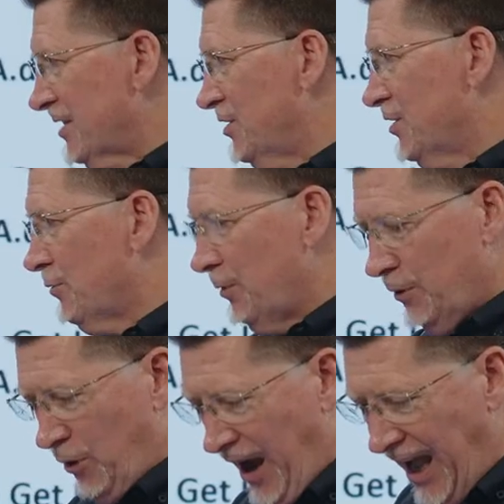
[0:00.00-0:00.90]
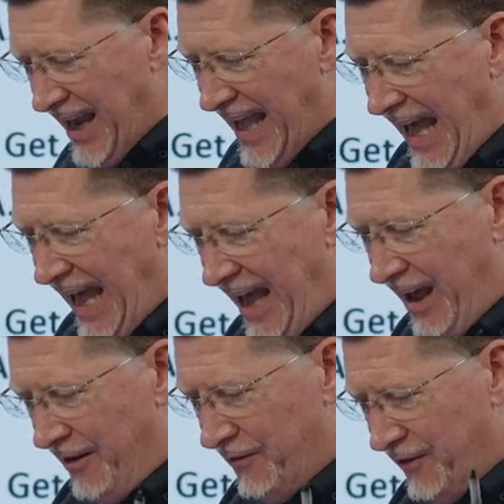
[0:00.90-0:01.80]
Jackson's Thriller. I
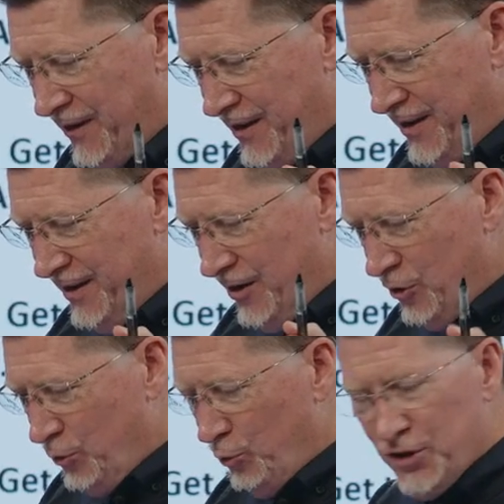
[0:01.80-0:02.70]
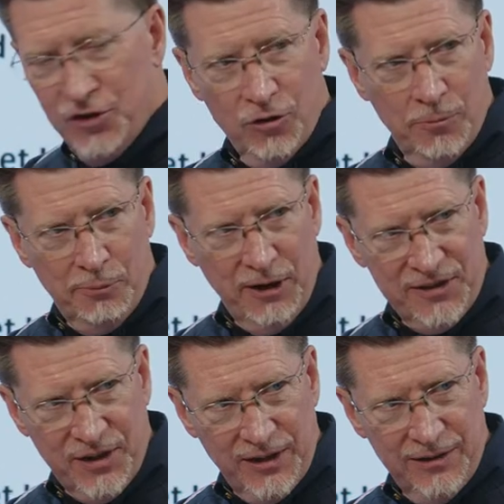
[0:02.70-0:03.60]
have an original
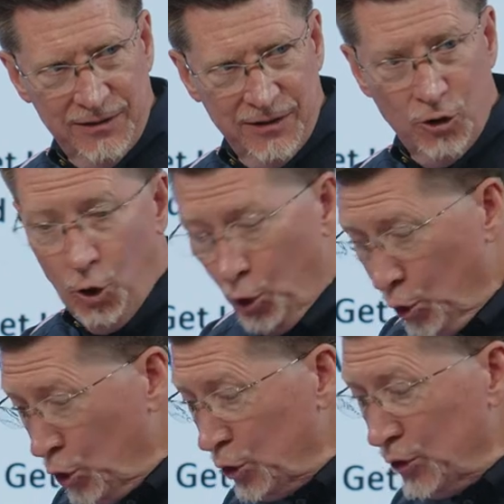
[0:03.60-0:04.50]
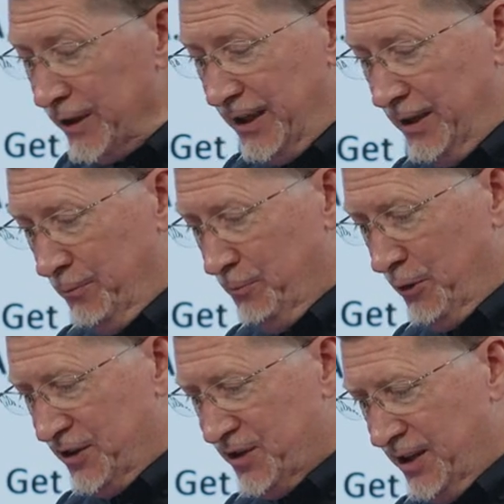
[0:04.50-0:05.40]
pressing, an early
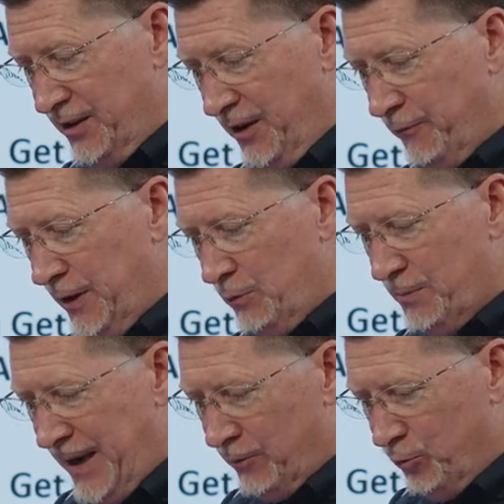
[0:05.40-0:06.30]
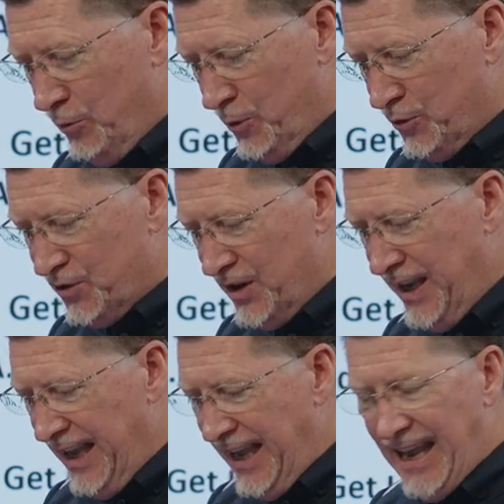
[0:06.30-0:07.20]
pressing of Fleetwood Mac Rumors,
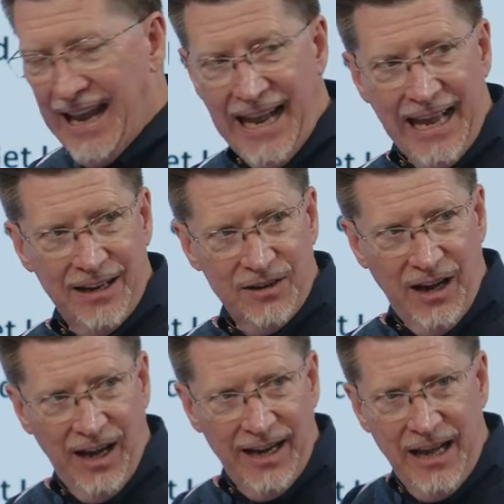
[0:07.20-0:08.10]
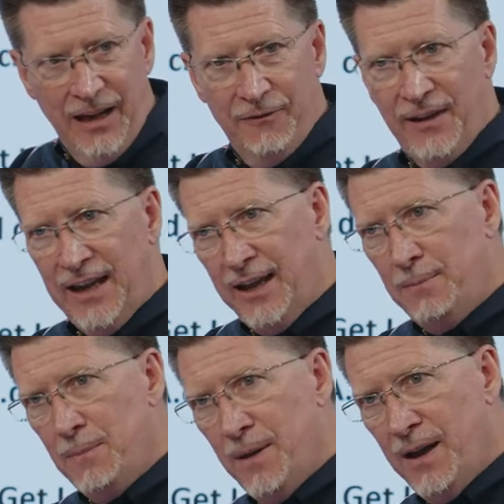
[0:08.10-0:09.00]
and I have
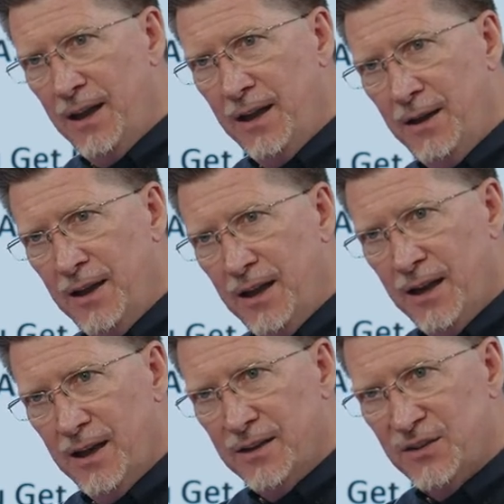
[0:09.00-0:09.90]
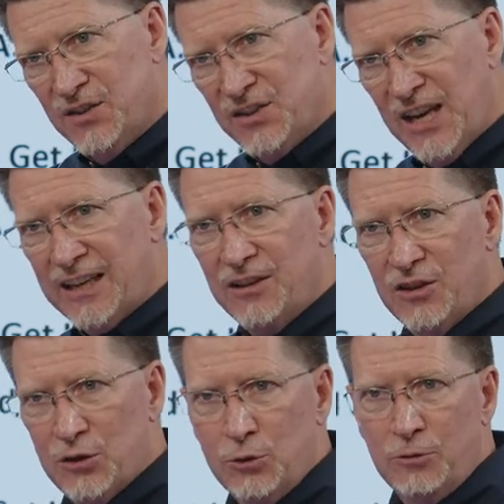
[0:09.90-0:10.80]
a
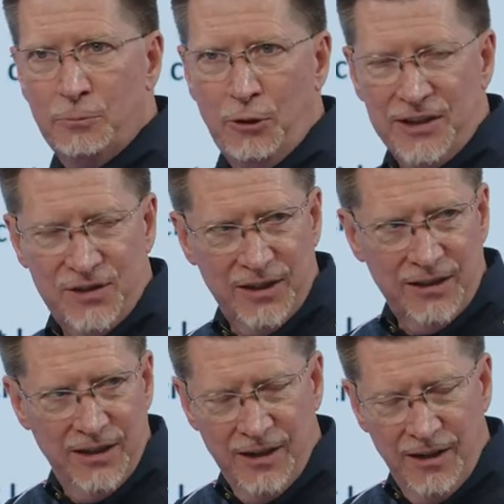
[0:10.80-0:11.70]
third pressing